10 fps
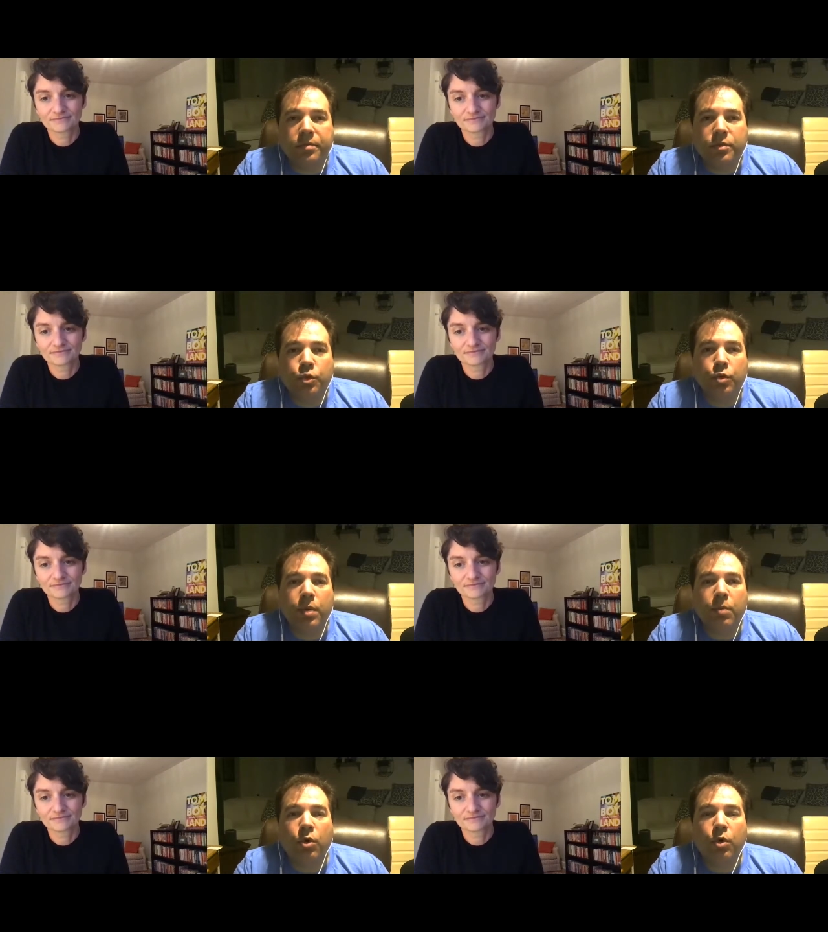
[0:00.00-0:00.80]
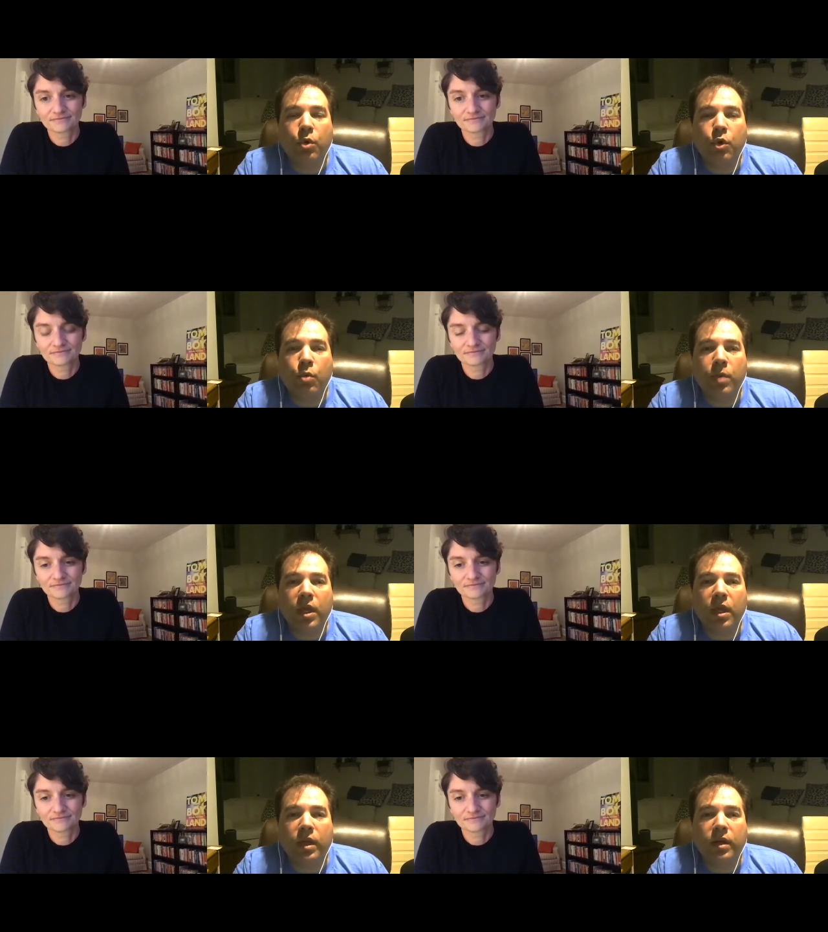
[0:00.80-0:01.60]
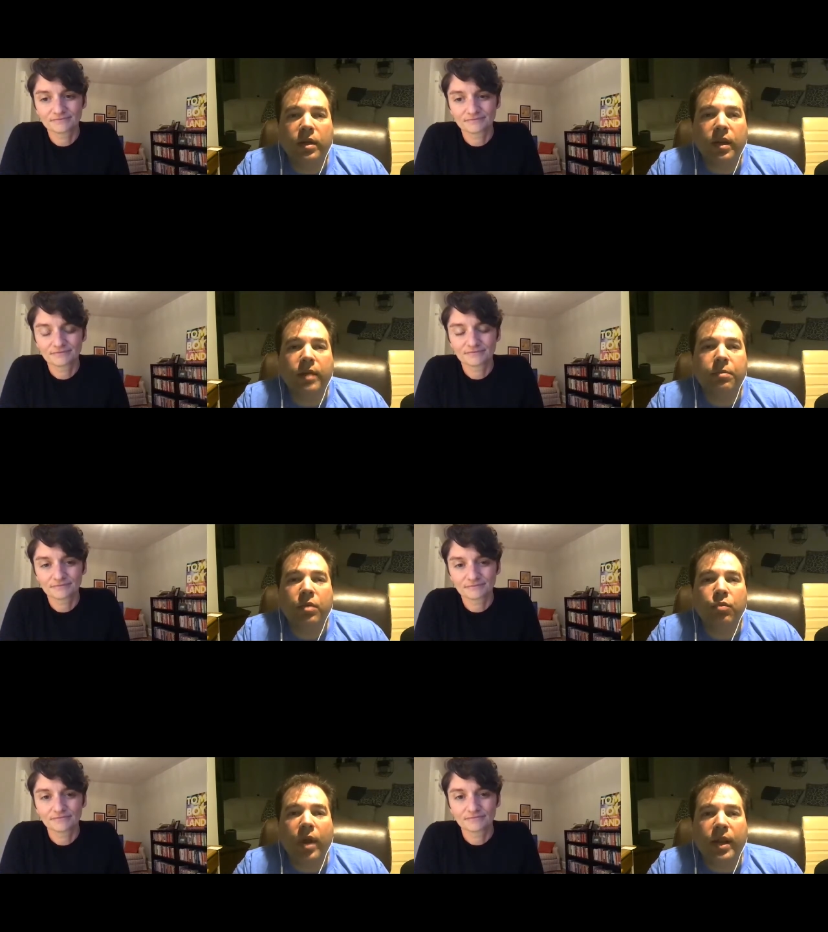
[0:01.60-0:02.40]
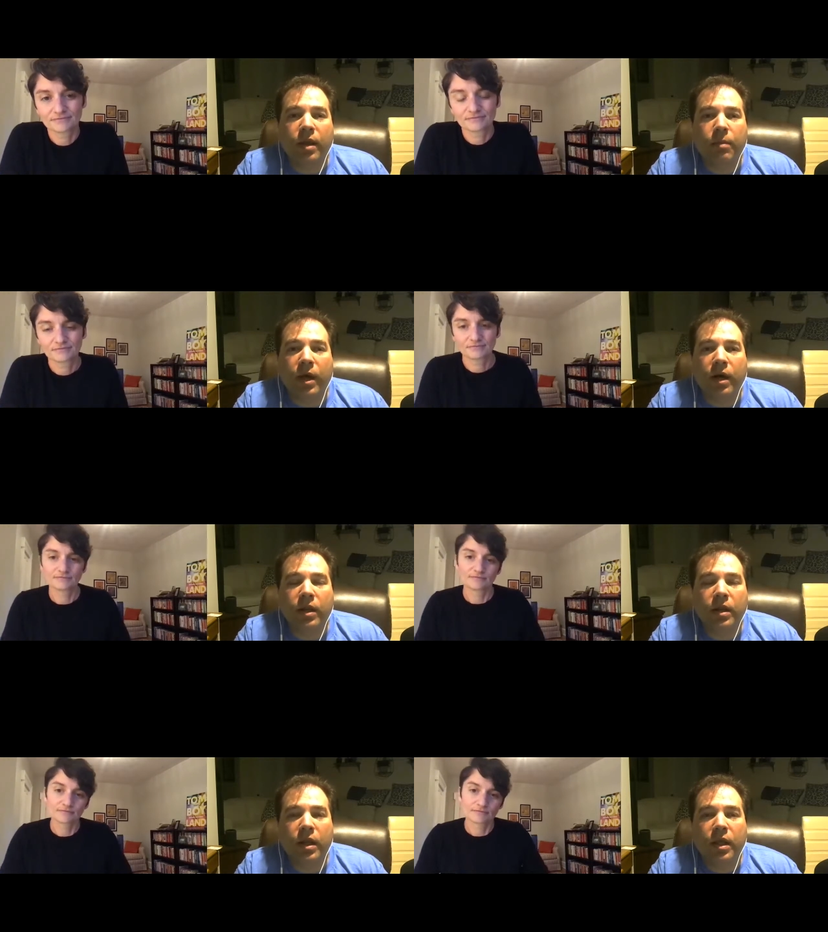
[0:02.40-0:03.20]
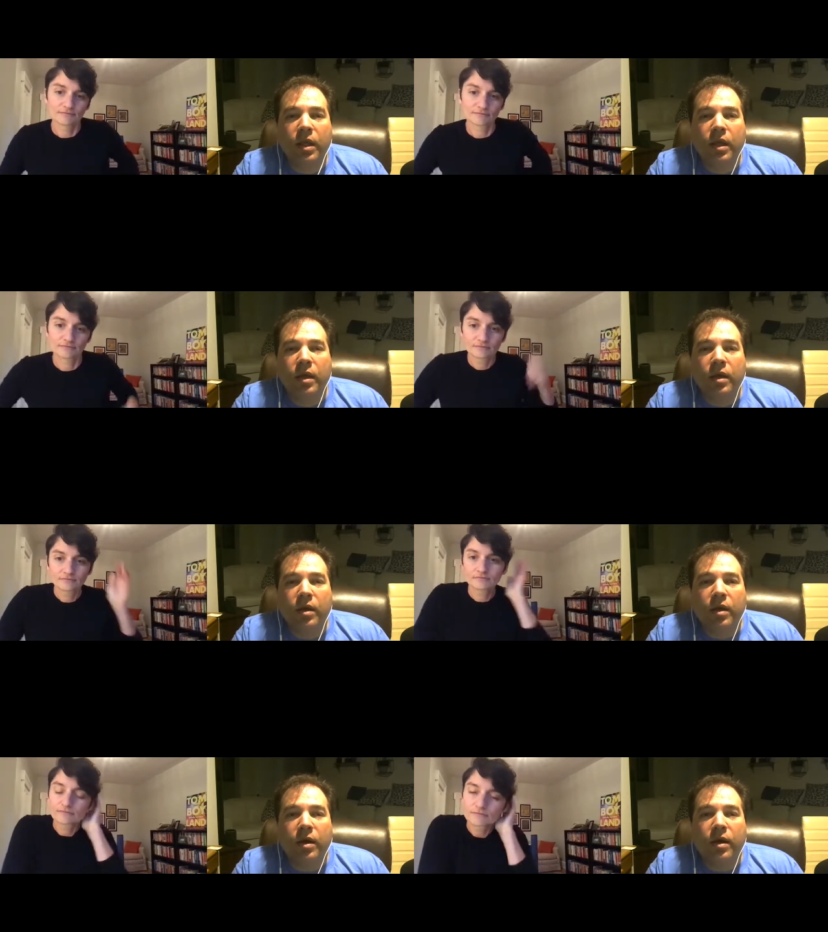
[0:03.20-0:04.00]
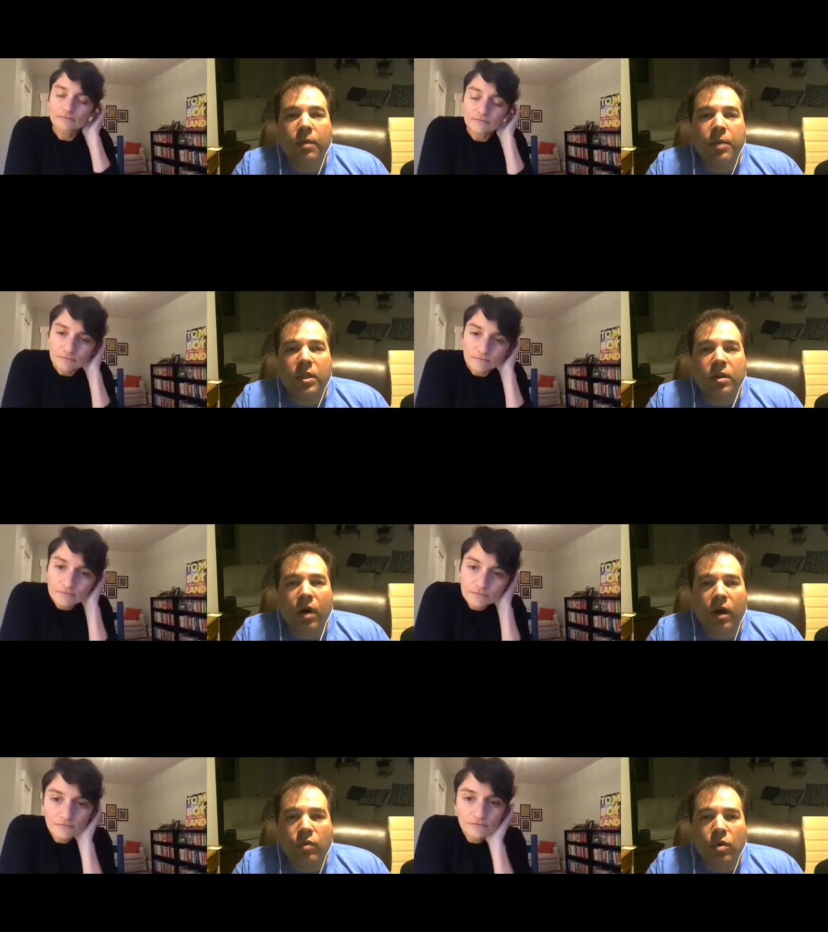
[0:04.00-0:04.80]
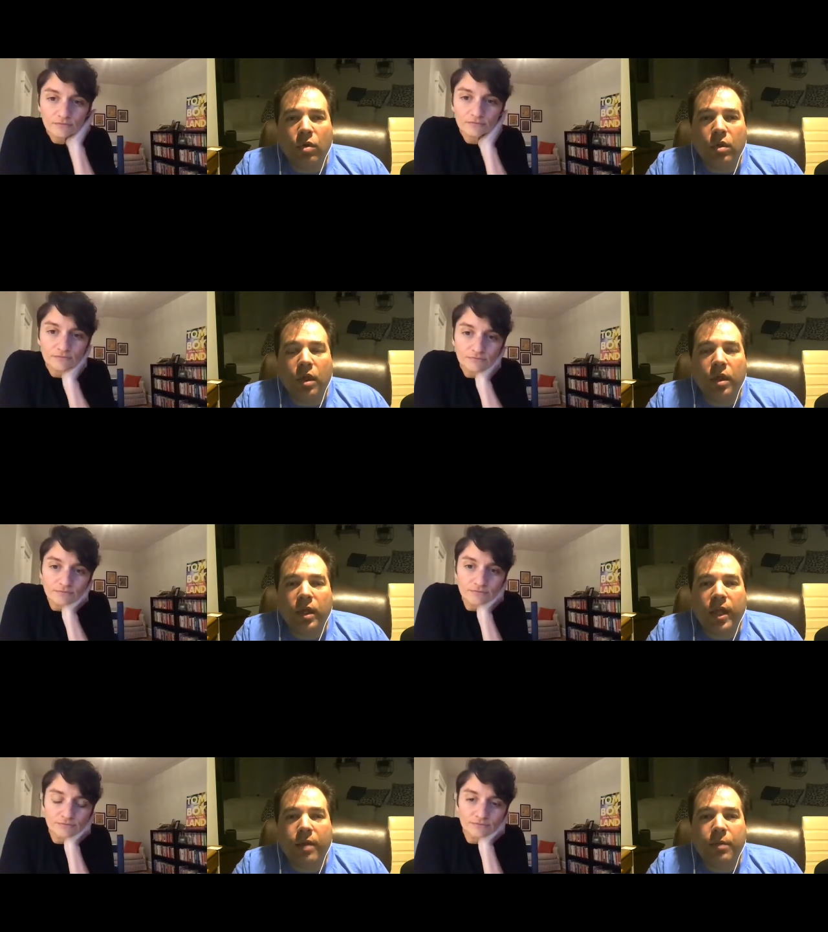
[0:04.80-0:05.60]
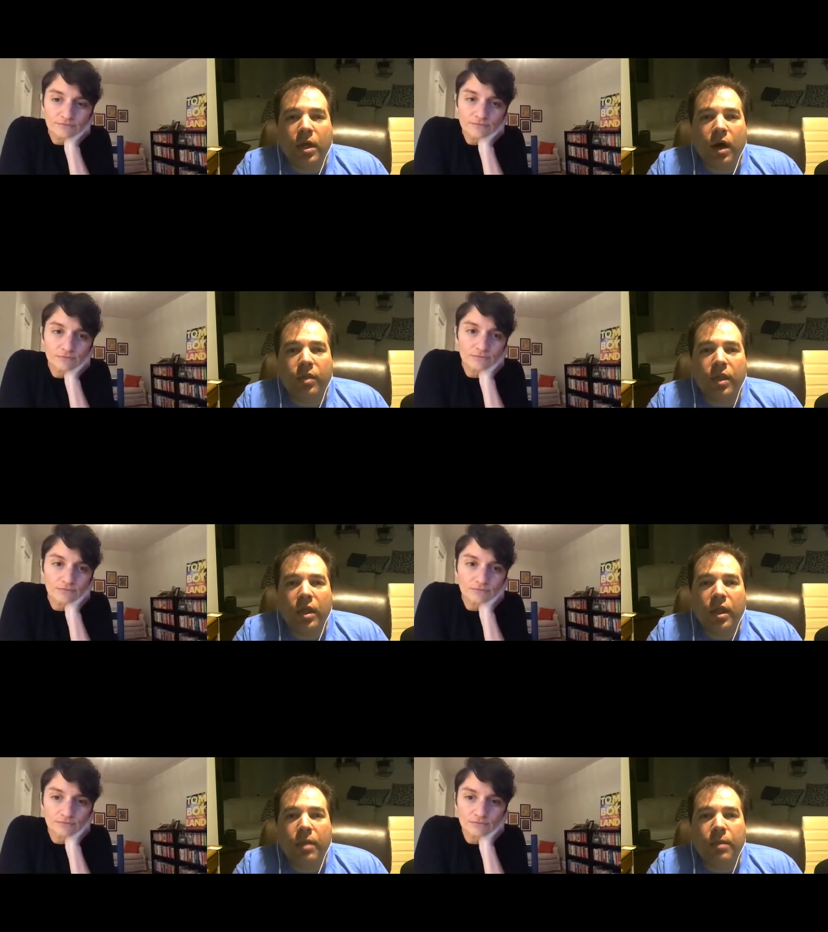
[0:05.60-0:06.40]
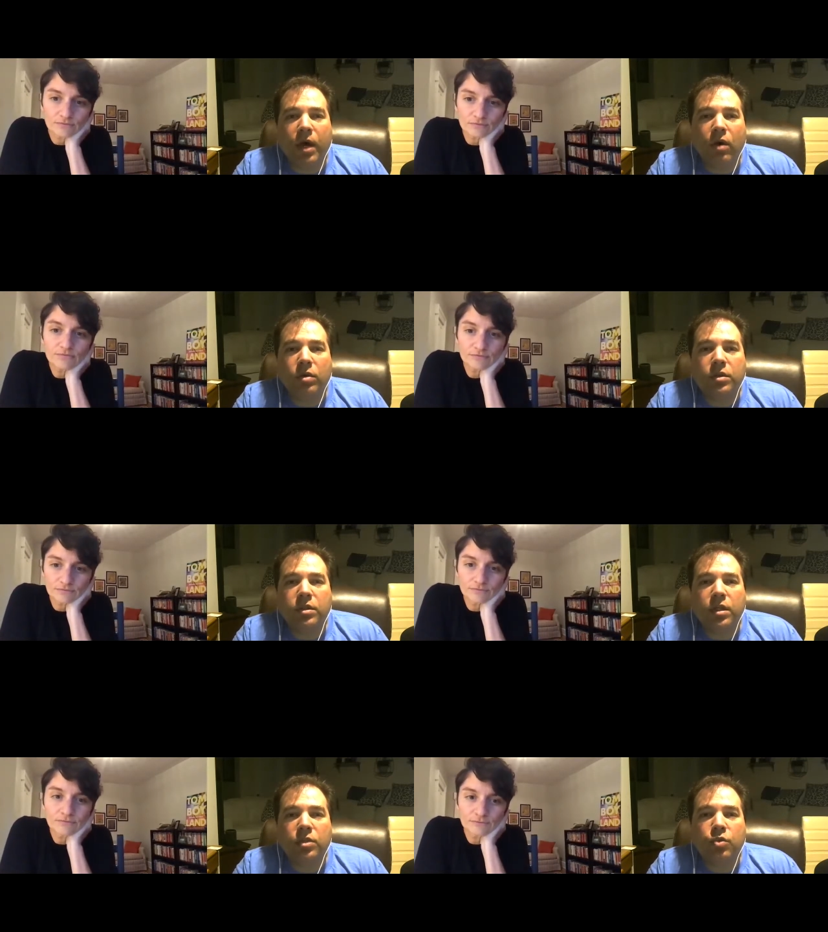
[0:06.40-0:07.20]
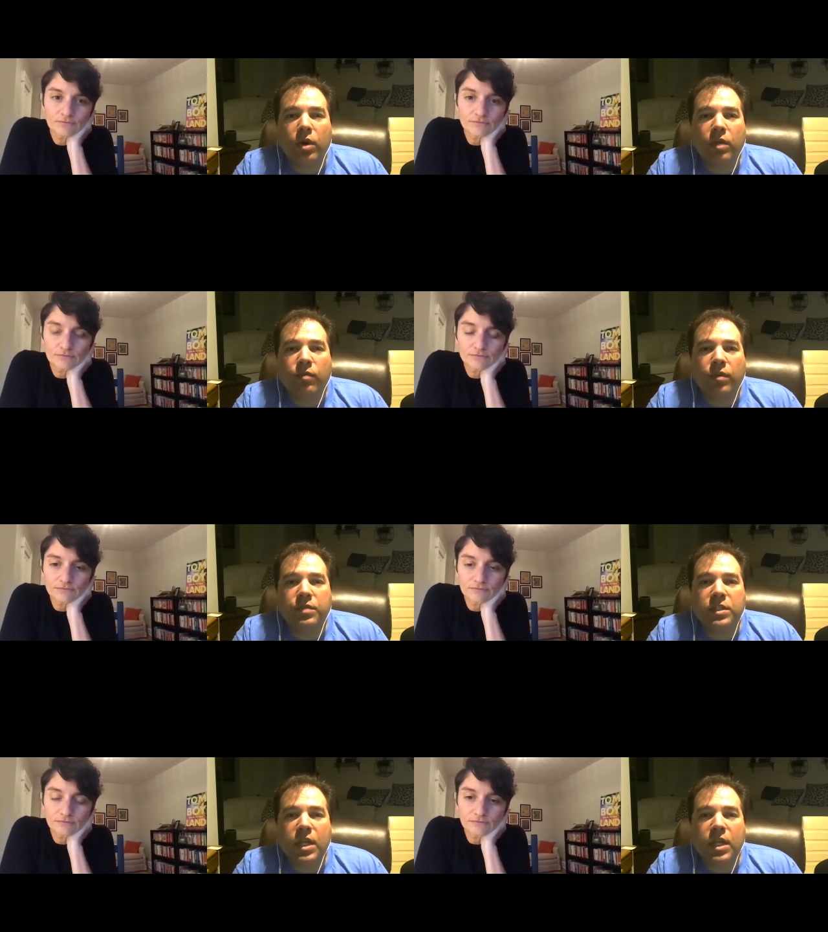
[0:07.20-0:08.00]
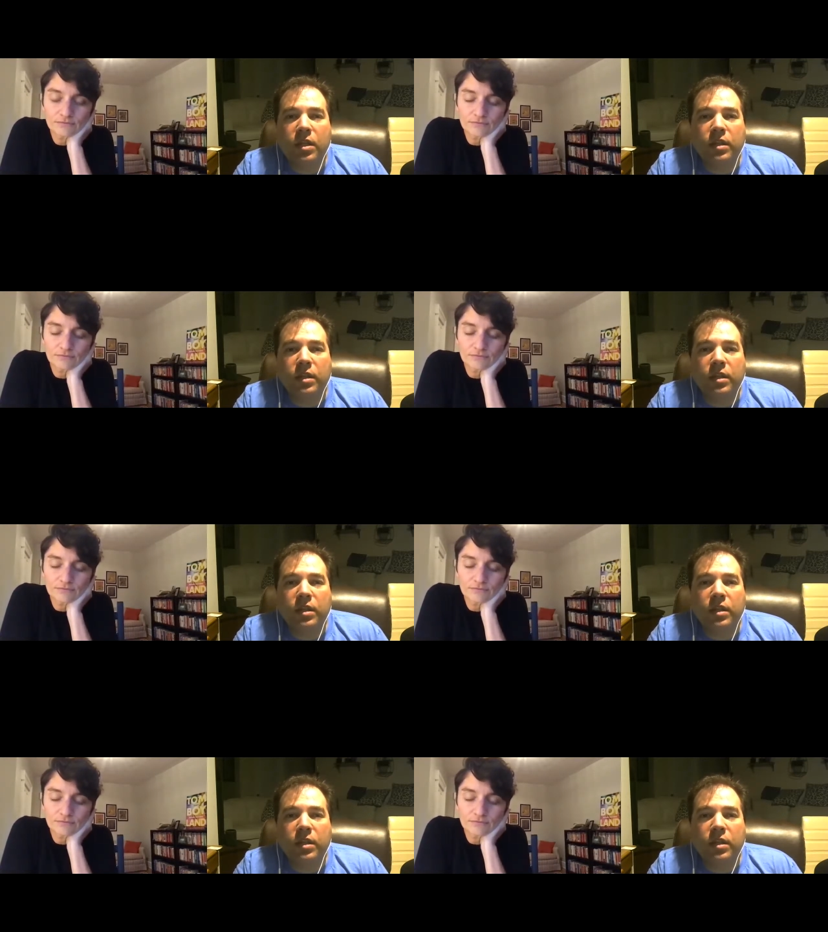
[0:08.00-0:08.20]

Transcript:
Speaker 1: to the people who knew me and I had been writing about it. I mean, the novel Academy Gothic came out in 2015, and